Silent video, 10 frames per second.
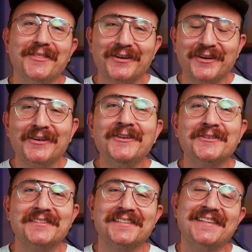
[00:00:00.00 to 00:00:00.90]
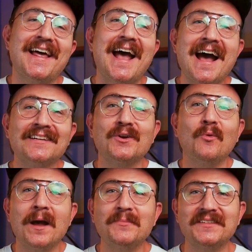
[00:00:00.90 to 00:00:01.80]
The good news is that as a
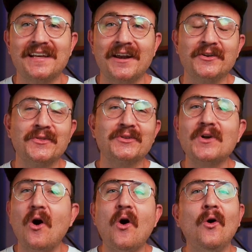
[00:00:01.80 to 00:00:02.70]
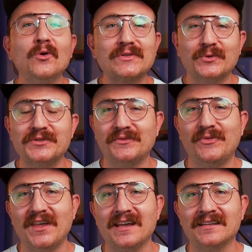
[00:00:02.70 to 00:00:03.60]
web designer, there's all sorts of
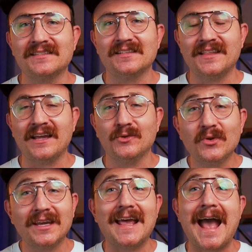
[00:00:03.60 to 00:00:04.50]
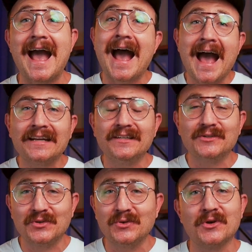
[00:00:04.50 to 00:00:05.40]
things that you could add
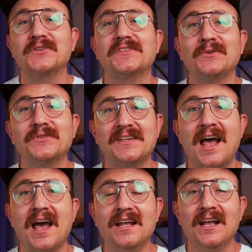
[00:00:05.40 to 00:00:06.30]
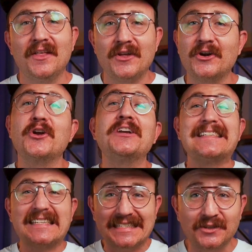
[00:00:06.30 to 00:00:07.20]
to your skill set that are gonna
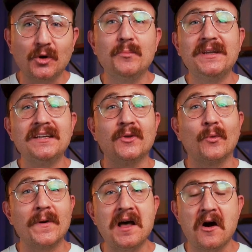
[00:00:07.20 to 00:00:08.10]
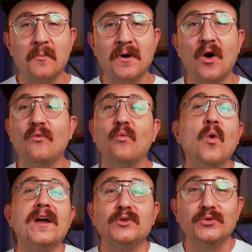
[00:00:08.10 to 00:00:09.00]
still be in the realm of
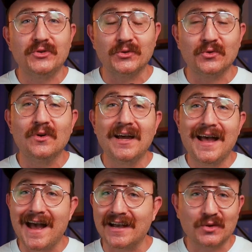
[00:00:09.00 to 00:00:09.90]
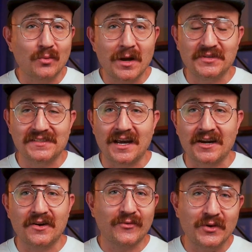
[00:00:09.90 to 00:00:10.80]
what you do as a web
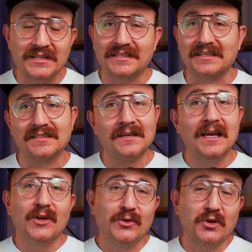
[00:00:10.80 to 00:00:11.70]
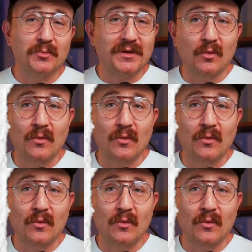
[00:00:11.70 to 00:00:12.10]
designer. For instance, you could be a